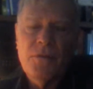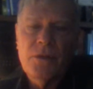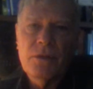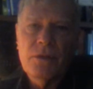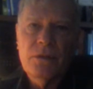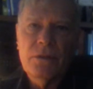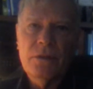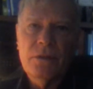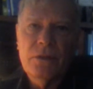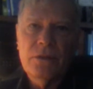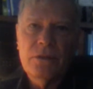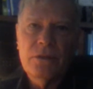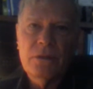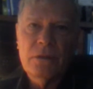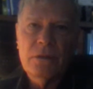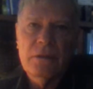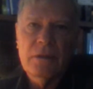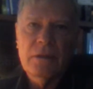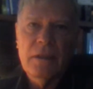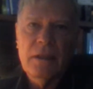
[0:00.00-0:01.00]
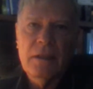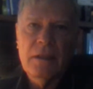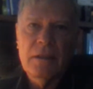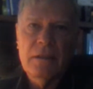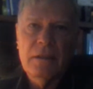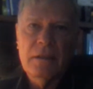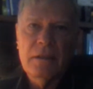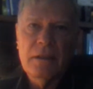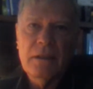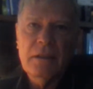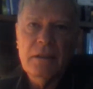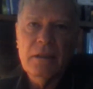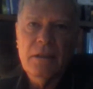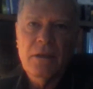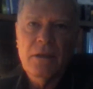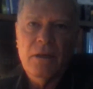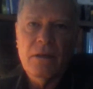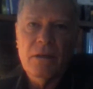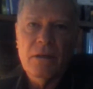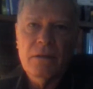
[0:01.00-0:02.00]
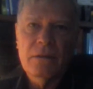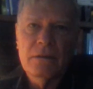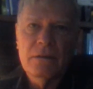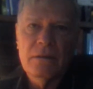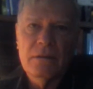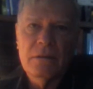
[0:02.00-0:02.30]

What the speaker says: fuel use than any car